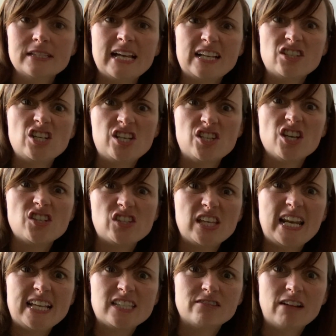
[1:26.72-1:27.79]
actually just the
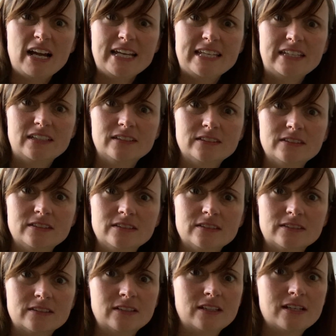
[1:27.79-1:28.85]
letter A.
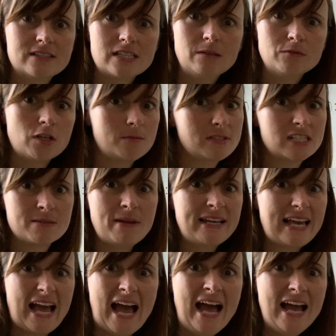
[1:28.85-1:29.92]
Sometimes it doesn't make
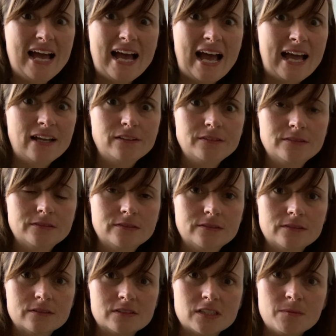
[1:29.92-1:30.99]

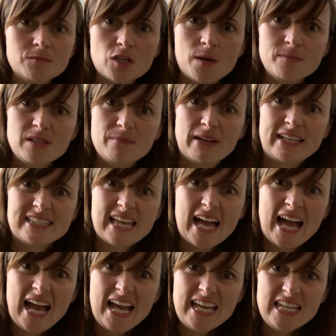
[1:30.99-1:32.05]
sometimes it makes
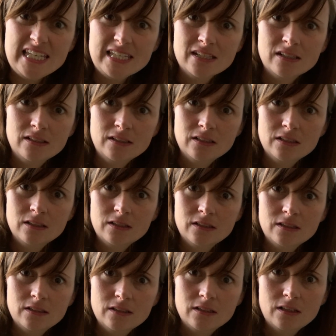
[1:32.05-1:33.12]
A.
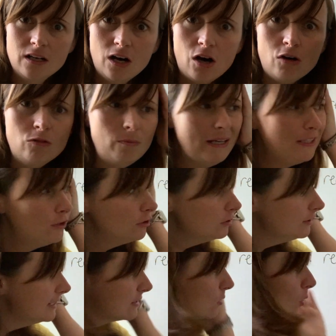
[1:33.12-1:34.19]
Oh my goodness,